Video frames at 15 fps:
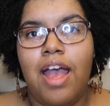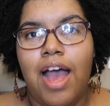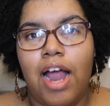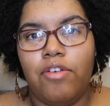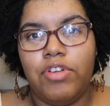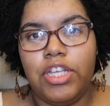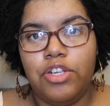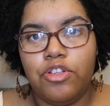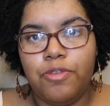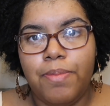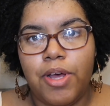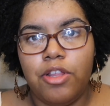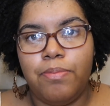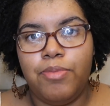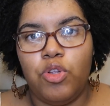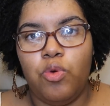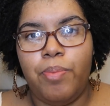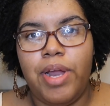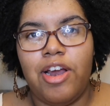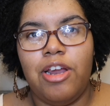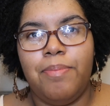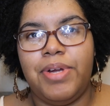I really do smell the
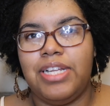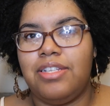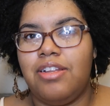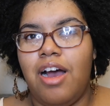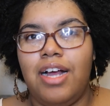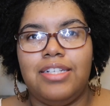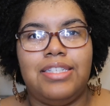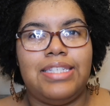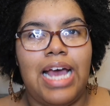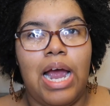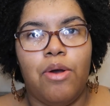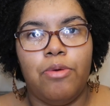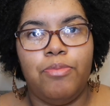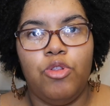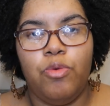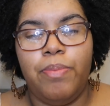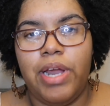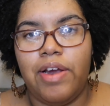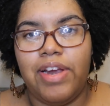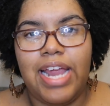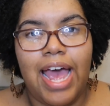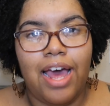blueberry, but it's not a sour
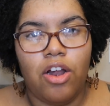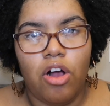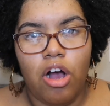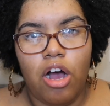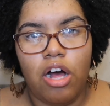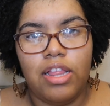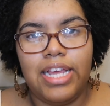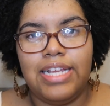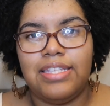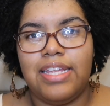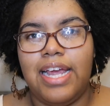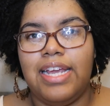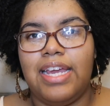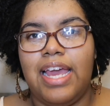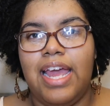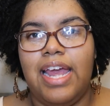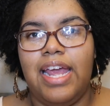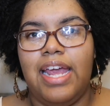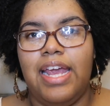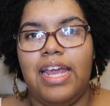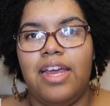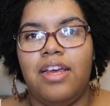blueberry at all. It's like
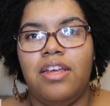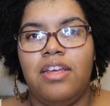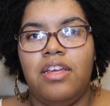a